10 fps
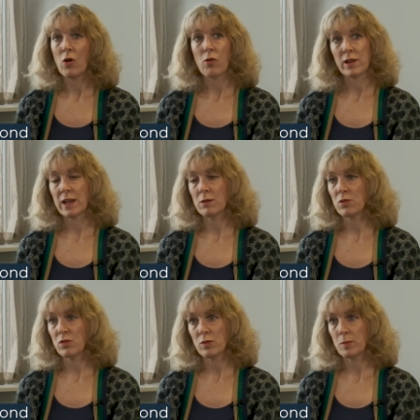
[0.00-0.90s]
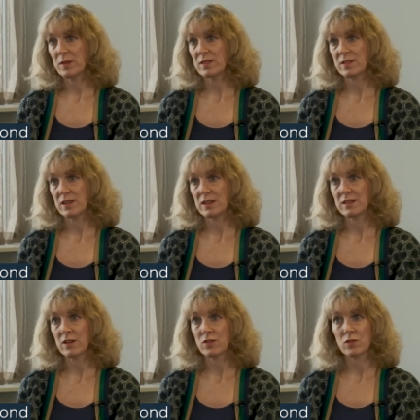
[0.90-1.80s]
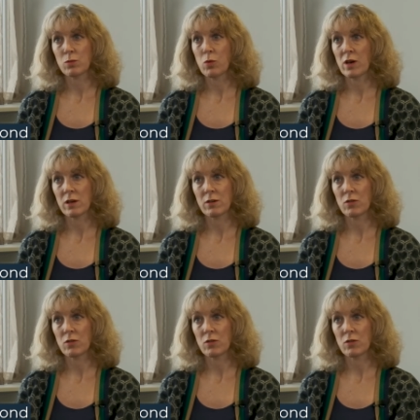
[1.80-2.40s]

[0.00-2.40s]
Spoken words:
Or again, with other businesses, I'll just work